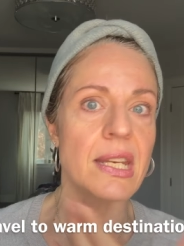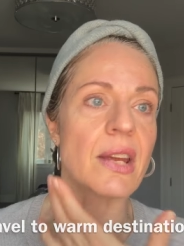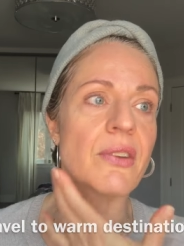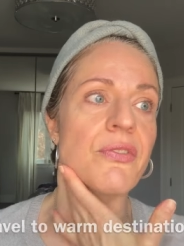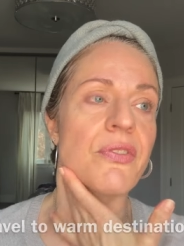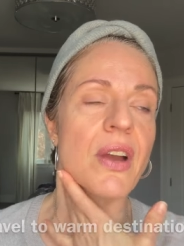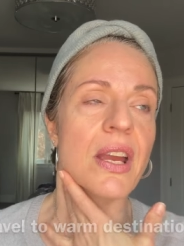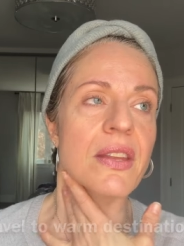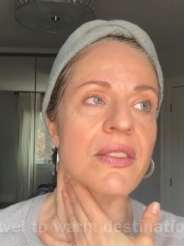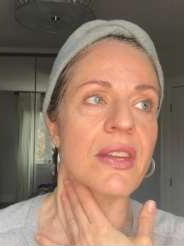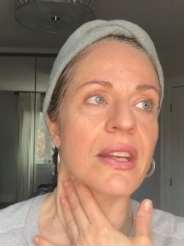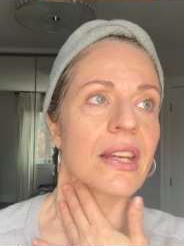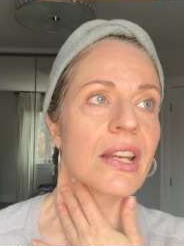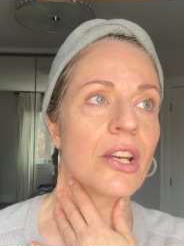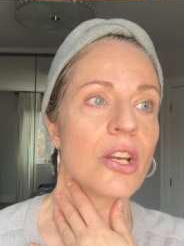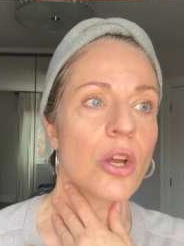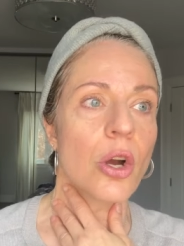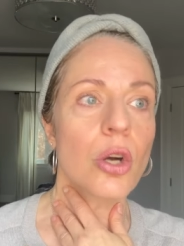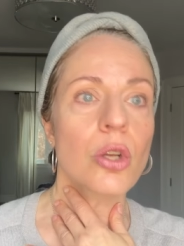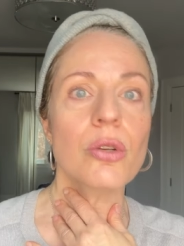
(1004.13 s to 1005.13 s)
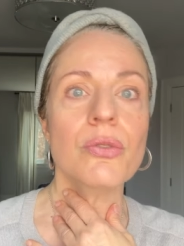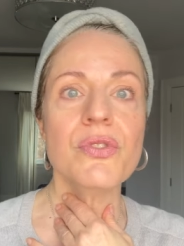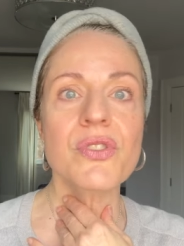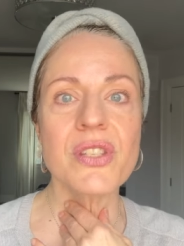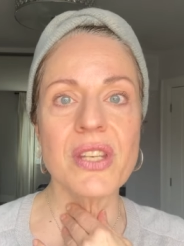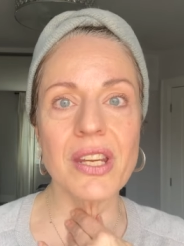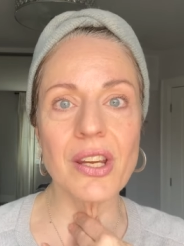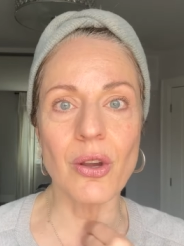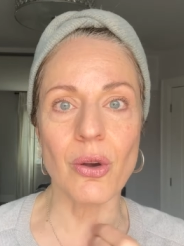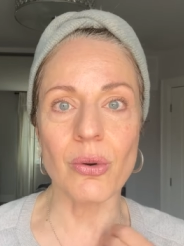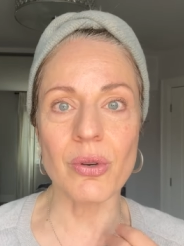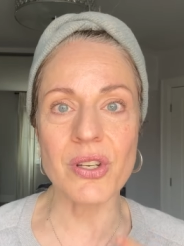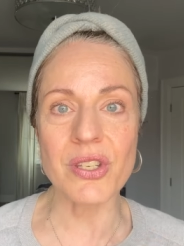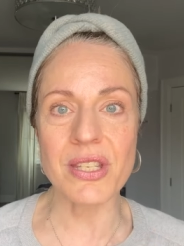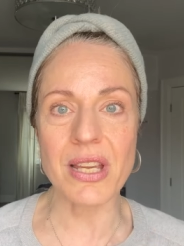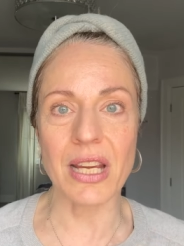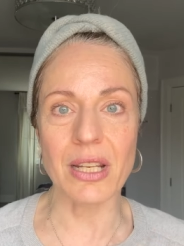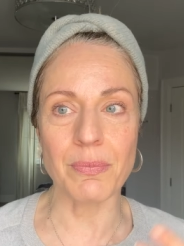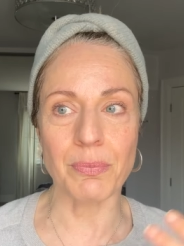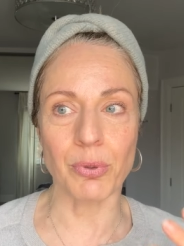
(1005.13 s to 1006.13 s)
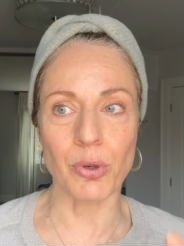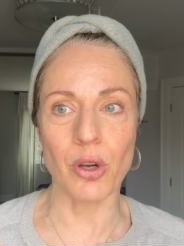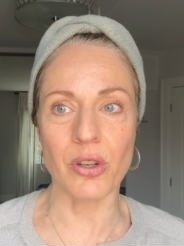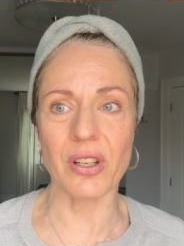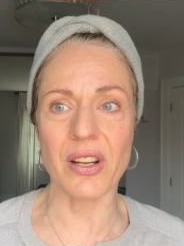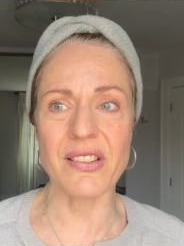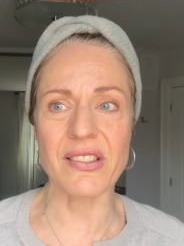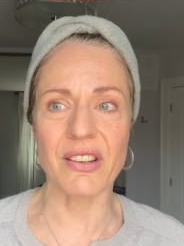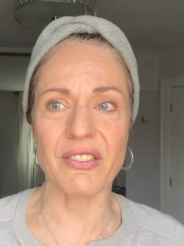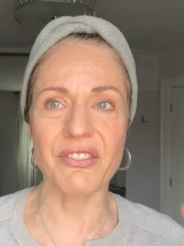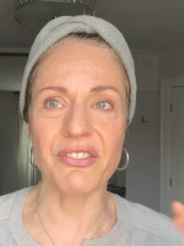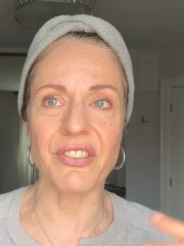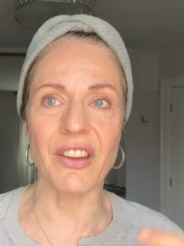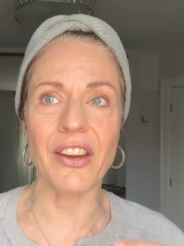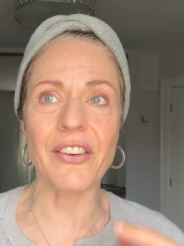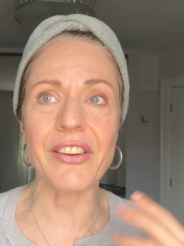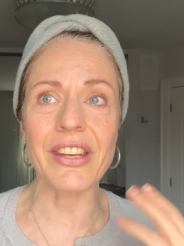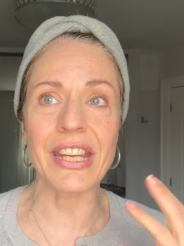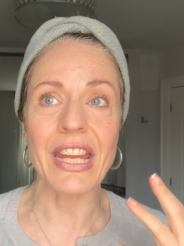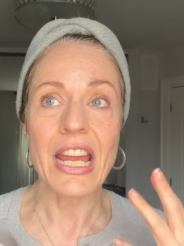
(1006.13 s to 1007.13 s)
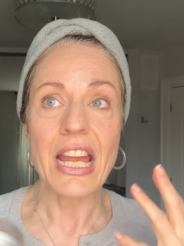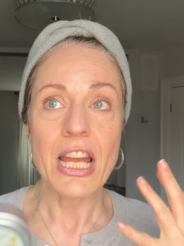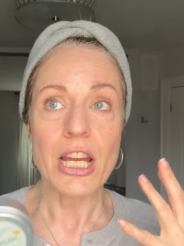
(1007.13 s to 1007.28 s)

I find that a lot of zinc oxide products are very